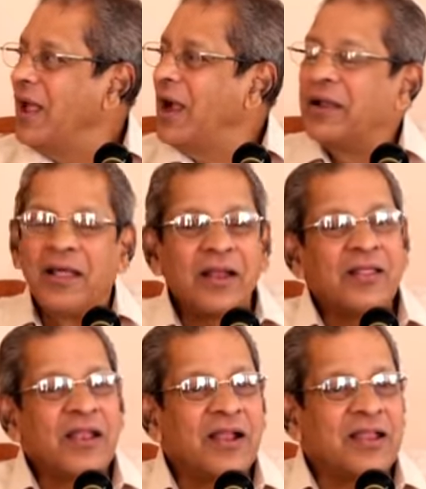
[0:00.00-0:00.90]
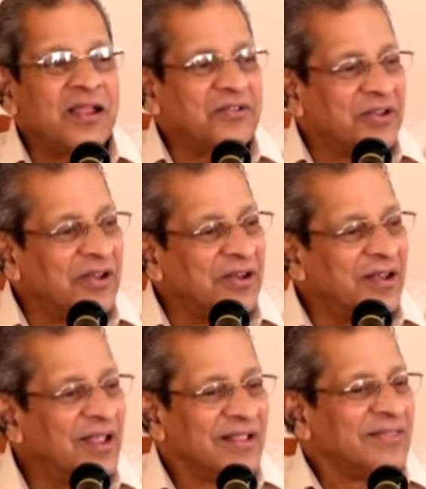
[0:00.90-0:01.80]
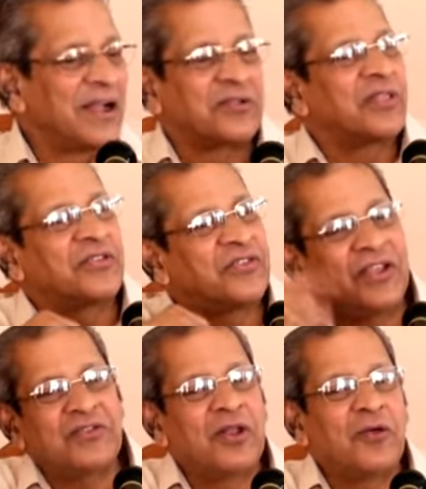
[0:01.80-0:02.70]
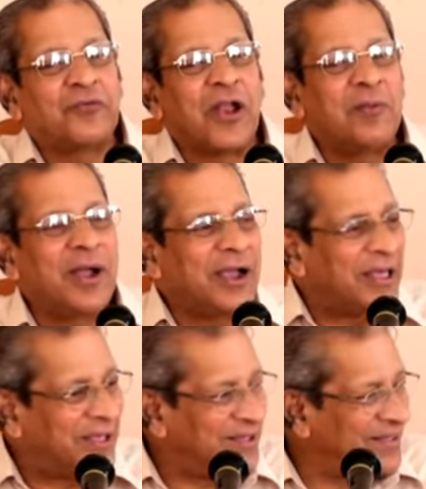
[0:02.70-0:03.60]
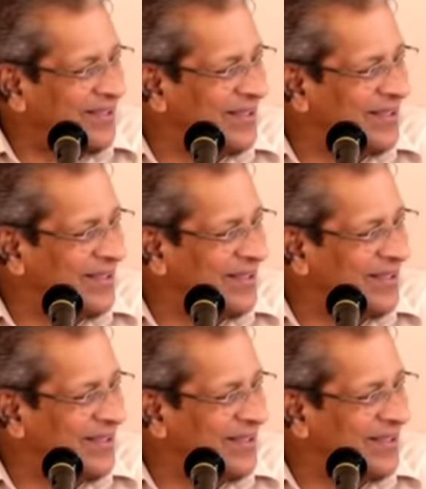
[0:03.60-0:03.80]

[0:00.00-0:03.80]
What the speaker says: And another occasion, that was the season of Ramayana.